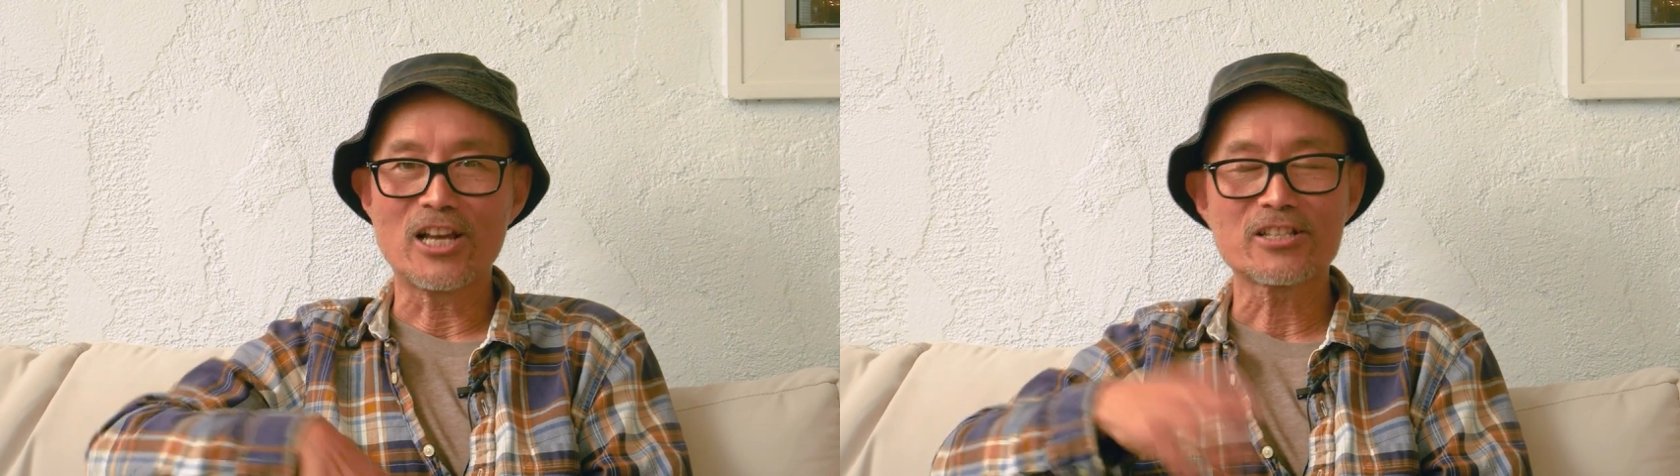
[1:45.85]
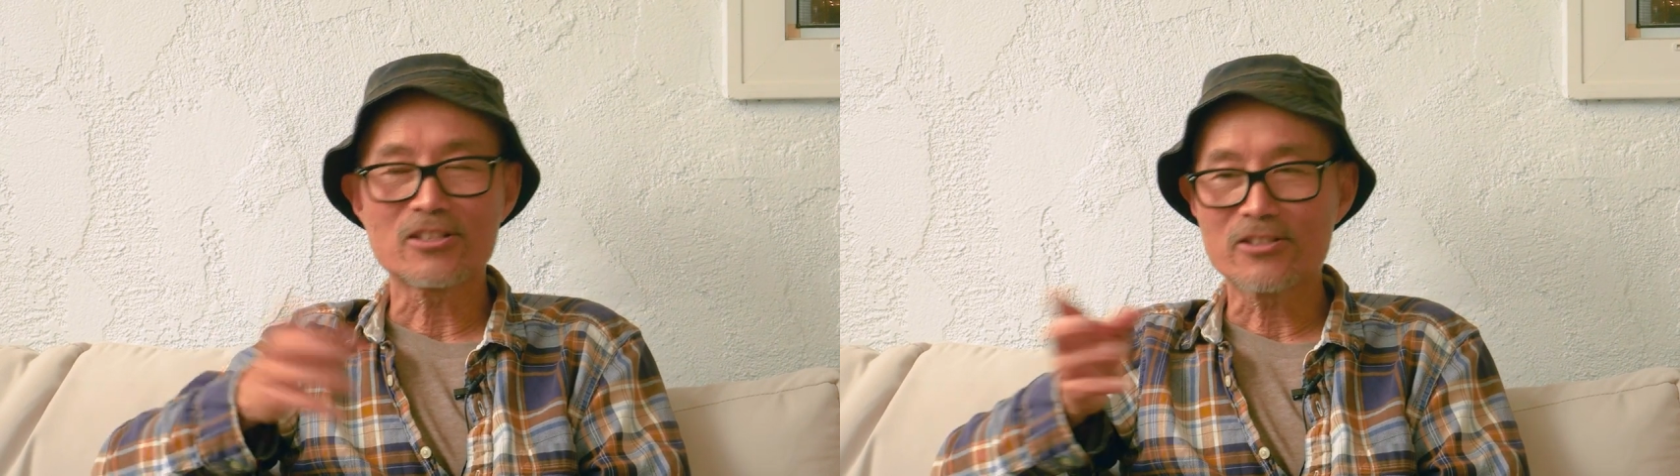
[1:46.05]
I
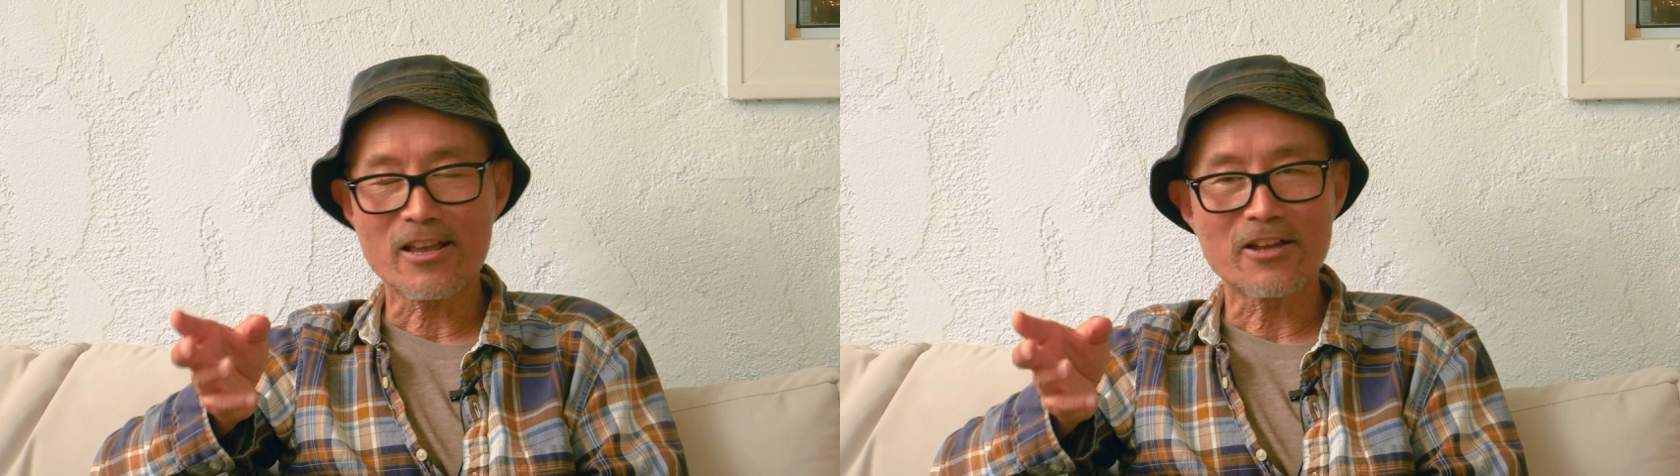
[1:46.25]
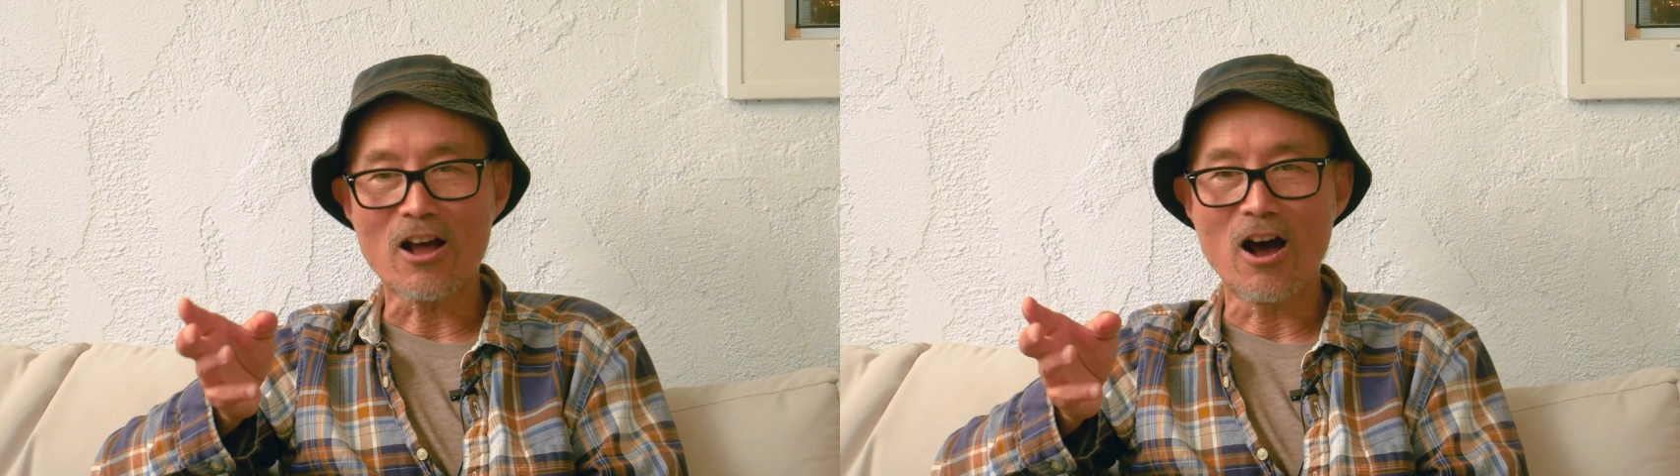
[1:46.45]
just
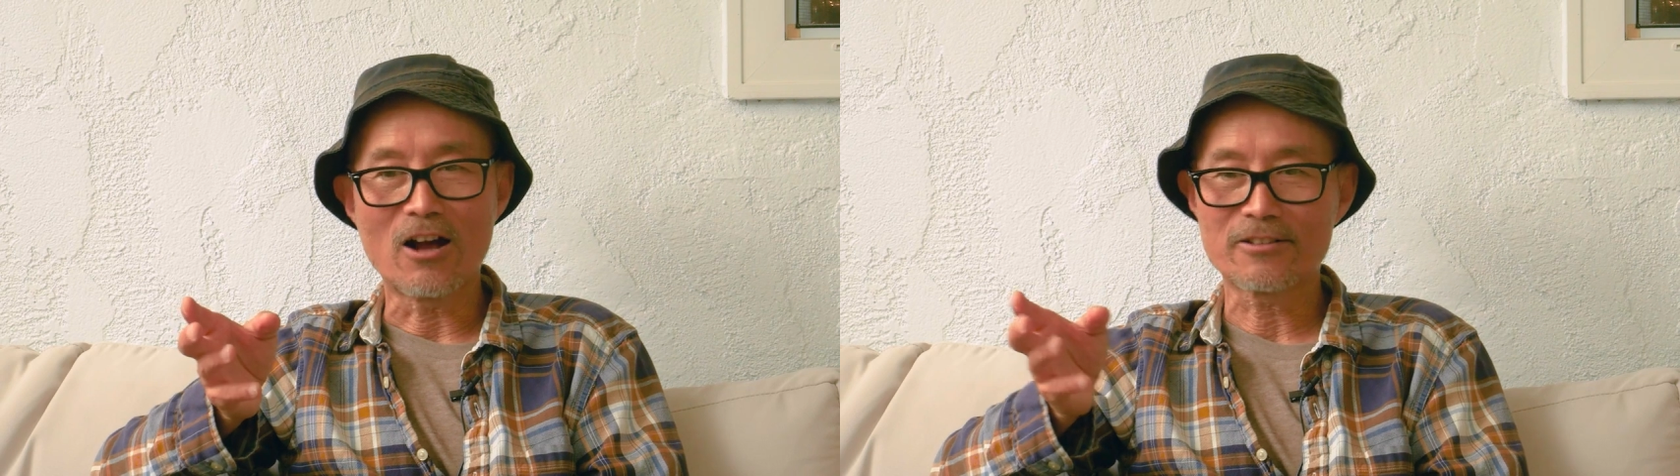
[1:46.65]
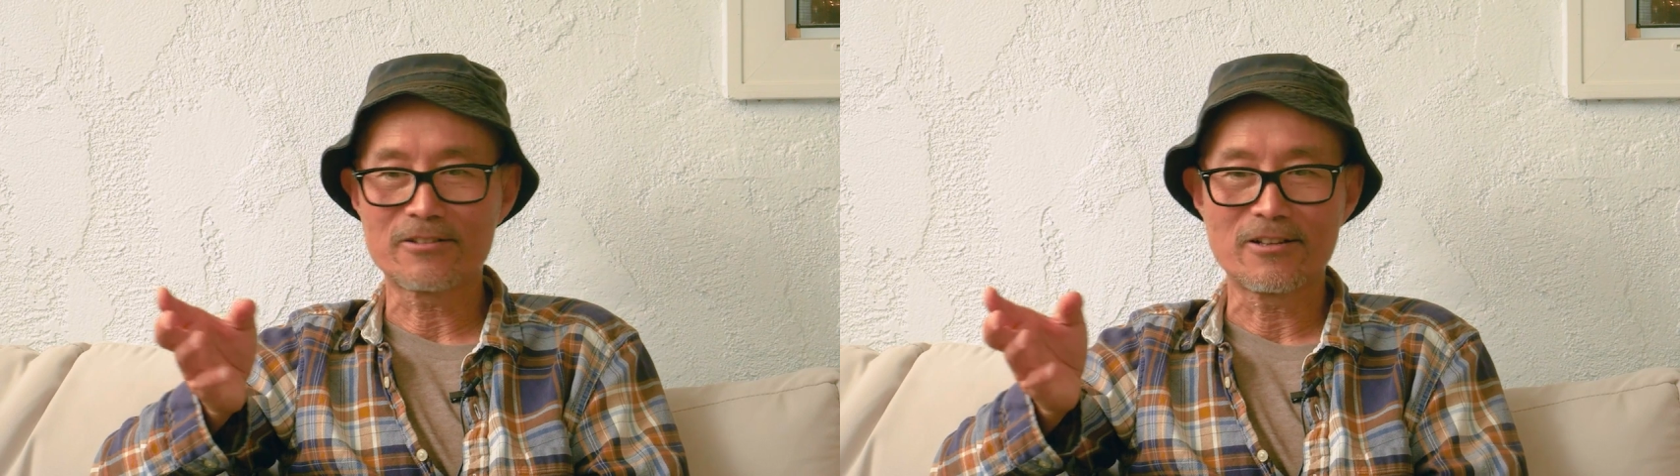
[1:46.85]
take an
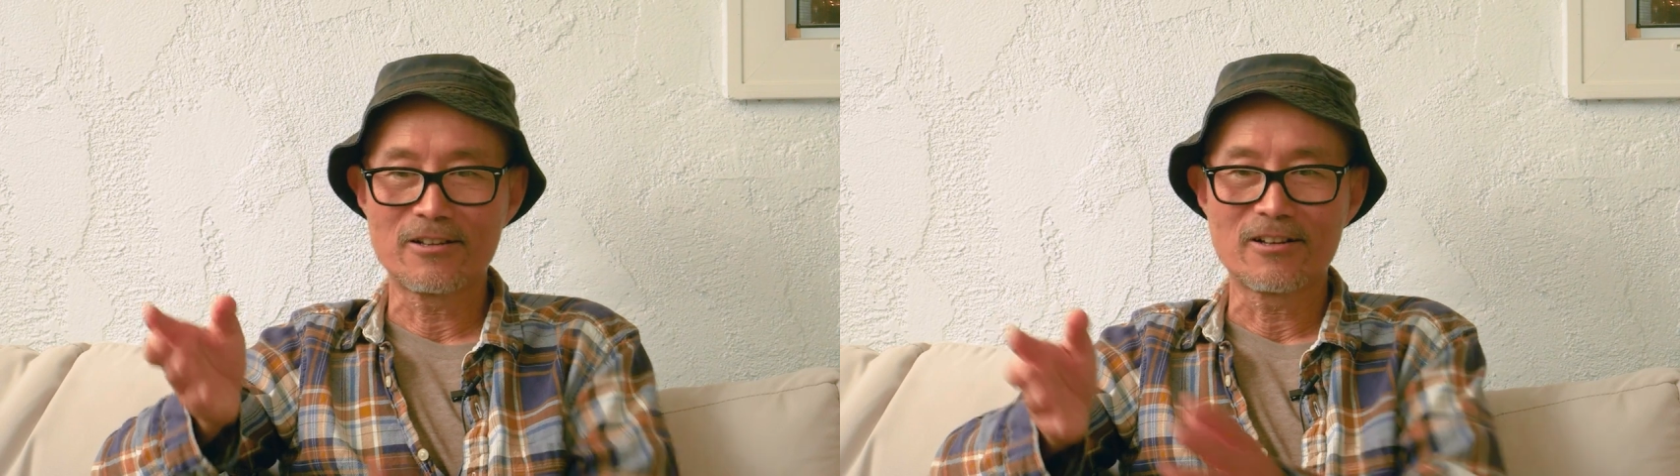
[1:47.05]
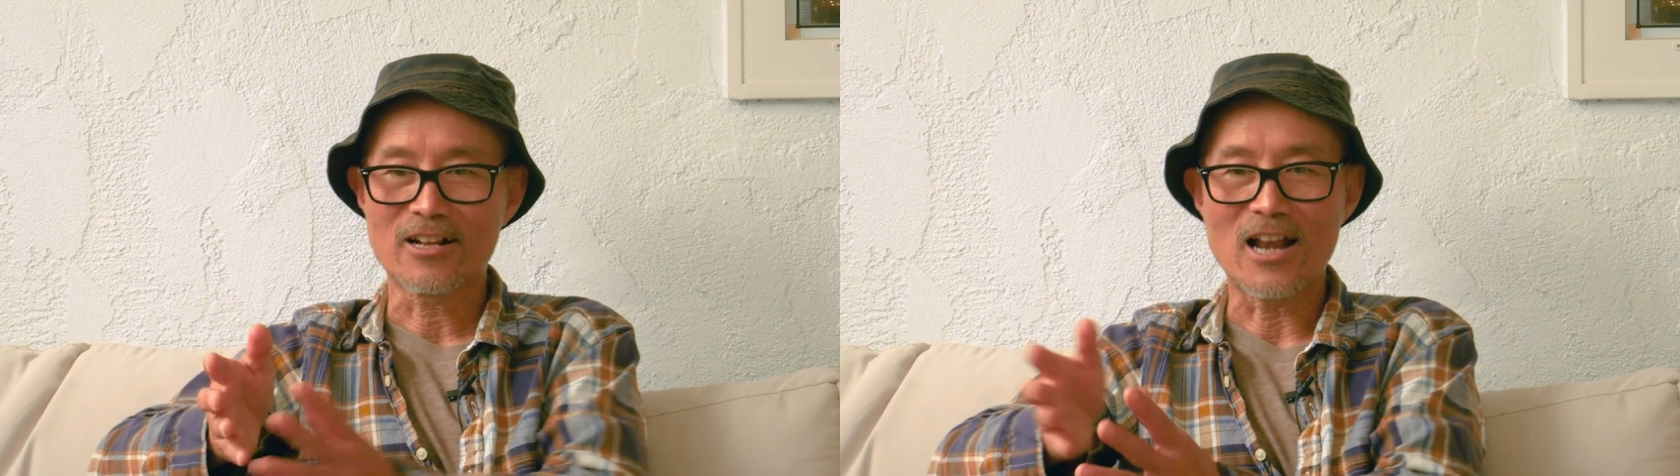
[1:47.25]
art
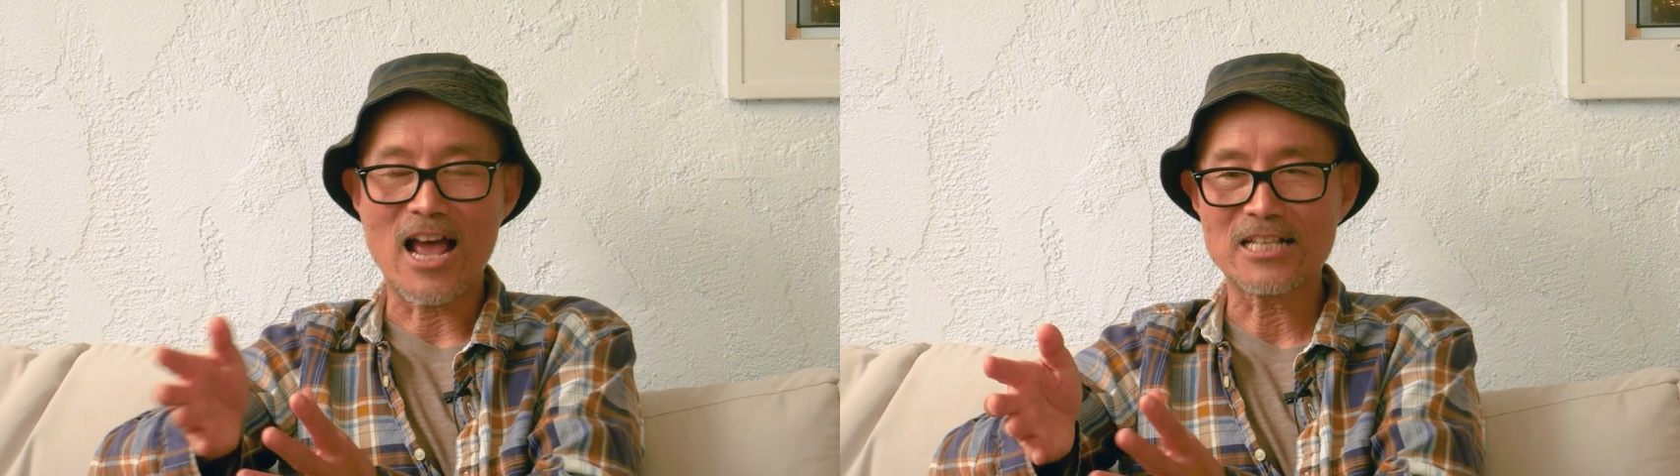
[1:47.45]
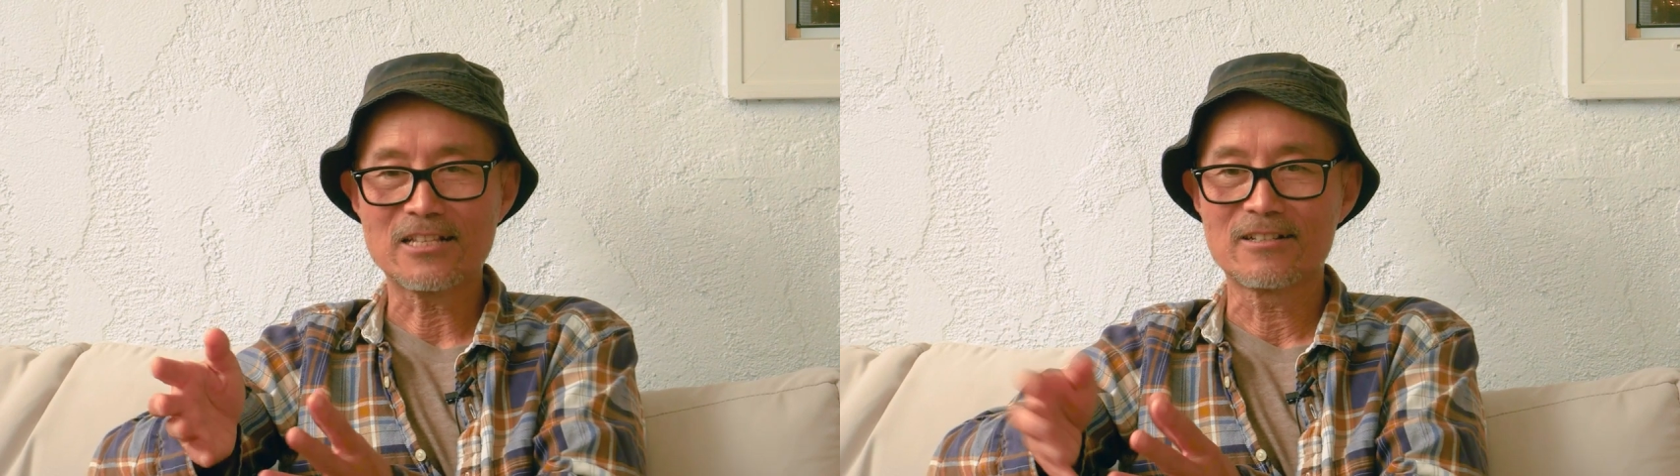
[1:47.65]

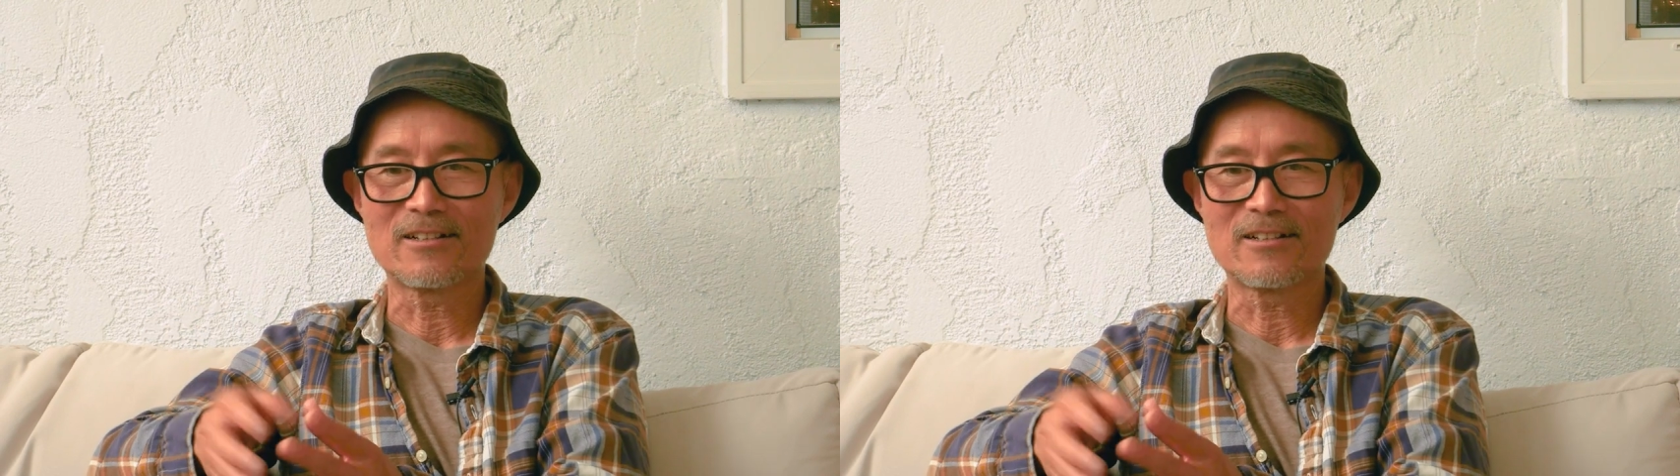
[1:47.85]
class,